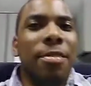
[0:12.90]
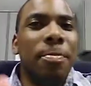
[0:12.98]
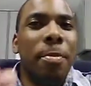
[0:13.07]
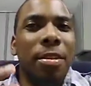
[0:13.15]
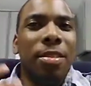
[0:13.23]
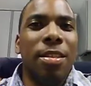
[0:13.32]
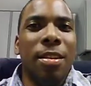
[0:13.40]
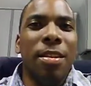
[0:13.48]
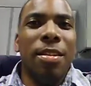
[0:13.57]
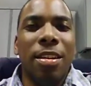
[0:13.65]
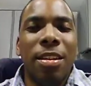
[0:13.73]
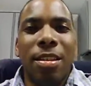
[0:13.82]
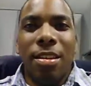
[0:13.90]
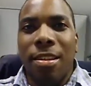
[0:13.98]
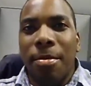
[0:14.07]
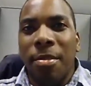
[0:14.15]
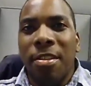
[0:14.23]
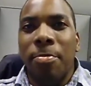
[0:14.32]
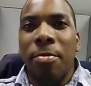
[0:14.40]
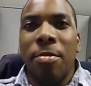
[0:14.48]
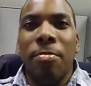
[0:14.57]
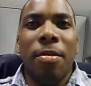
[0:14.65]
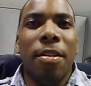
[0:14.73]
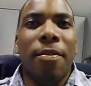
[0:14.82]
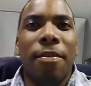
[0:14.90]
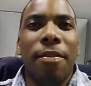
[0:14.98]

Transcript: Burt III. This is my sport brief.